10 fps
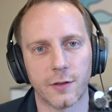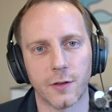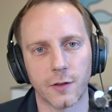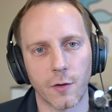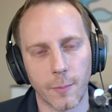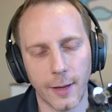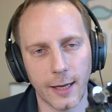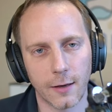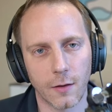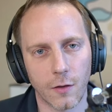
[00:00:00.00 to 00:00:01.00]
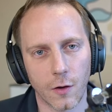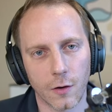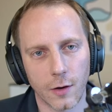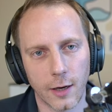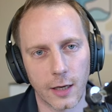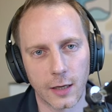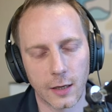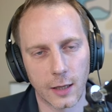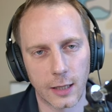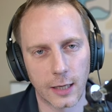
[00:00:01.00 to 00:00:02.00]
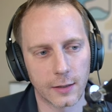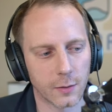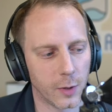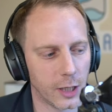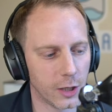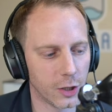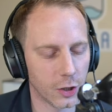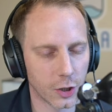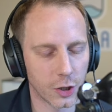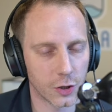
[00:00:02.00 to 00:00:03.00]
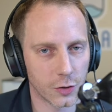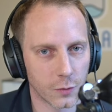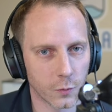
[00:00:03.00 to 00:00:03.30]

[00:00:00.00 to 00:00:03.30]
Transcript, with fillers: doesn't mean that it, uh, that it's something that you shouldn't do.